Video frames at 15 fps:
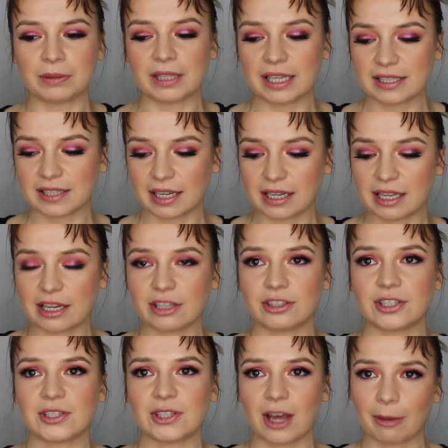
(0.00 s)
place I needed
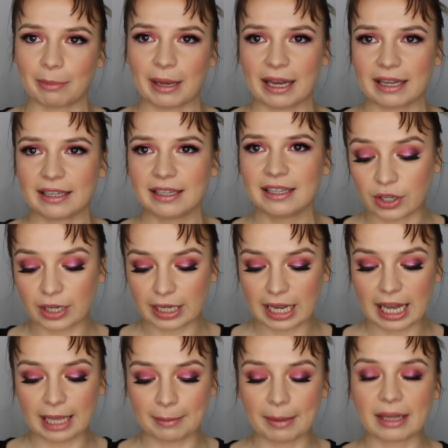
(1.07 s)
to stop at during
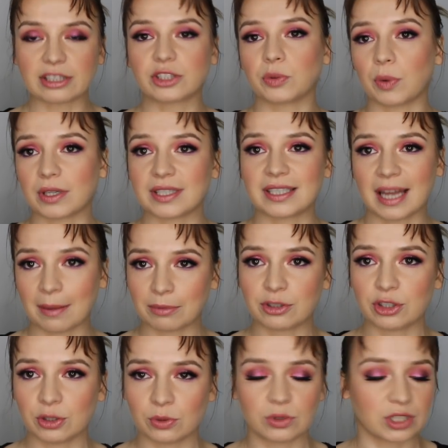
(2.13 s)
IMUTS was
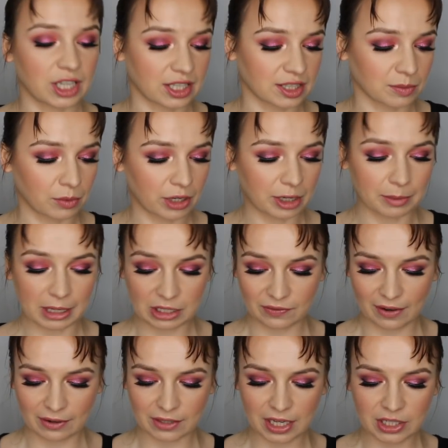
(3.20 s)
Temptu to get some more airbrush
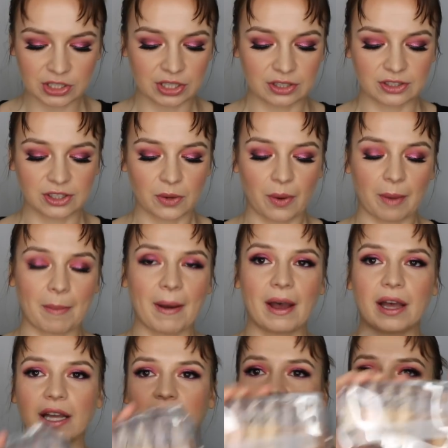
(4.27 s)
foundation. So I
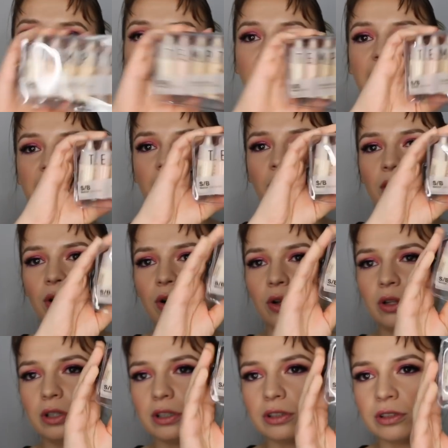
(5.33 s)
bought a
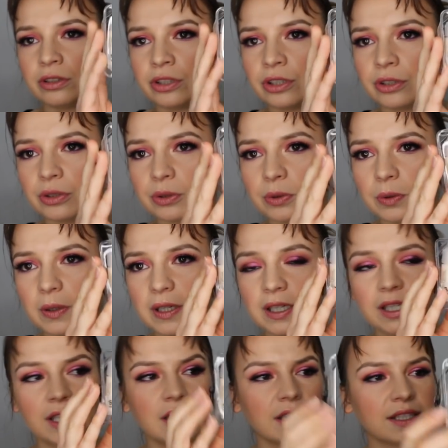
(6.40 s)
whole new
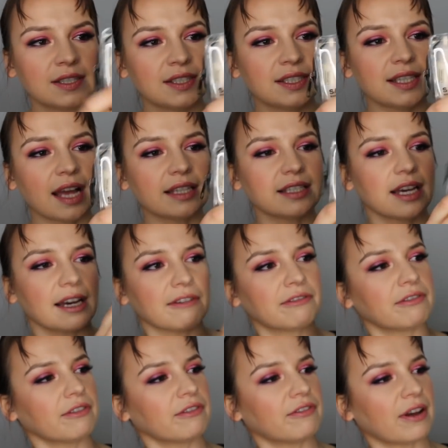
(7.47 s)
set of
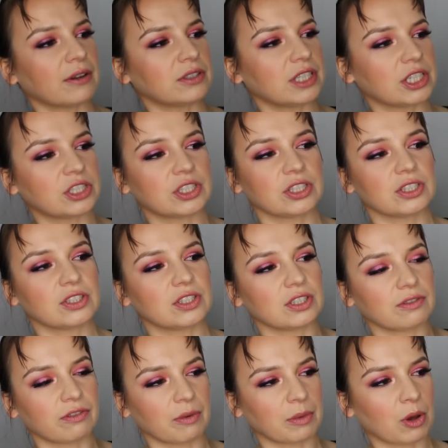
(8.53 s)
foundations
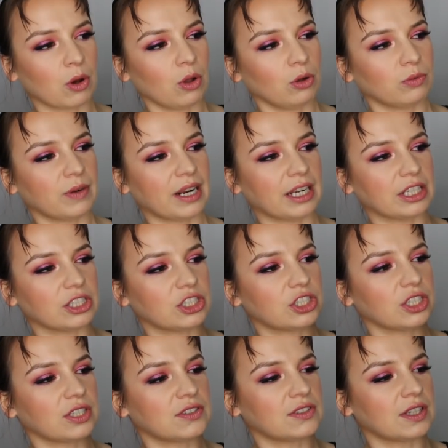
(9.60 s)
from the whole
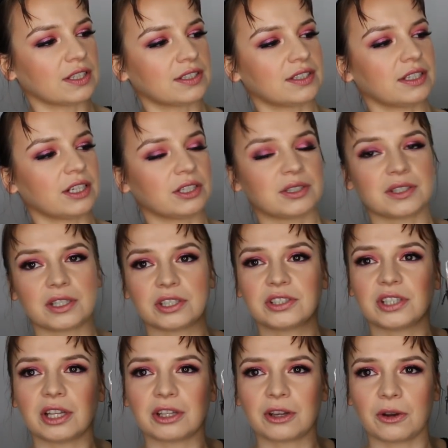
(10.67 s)
range. It's their
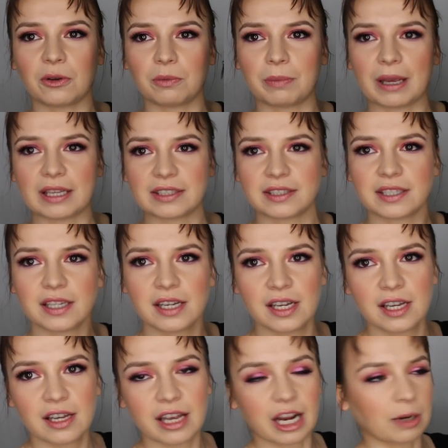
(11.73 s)
silicone-based
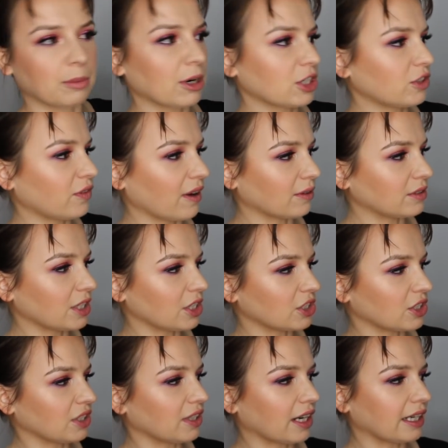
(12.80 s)
airbrushed
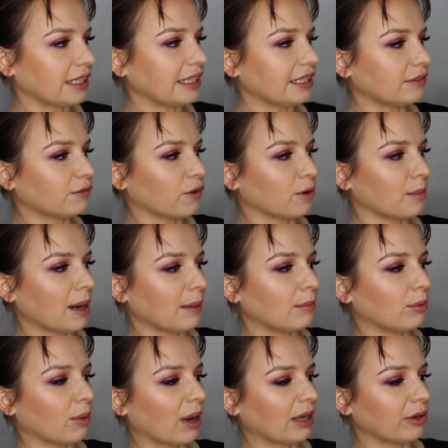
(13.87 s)
foundation that I need for my
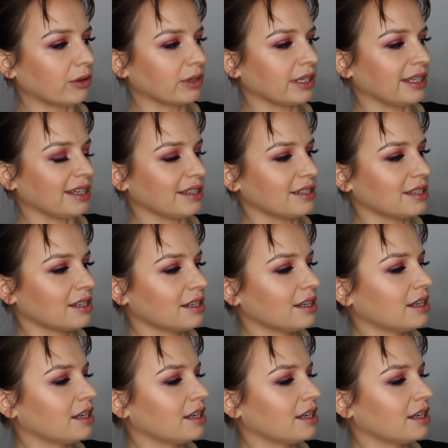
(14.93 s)
bridal kit.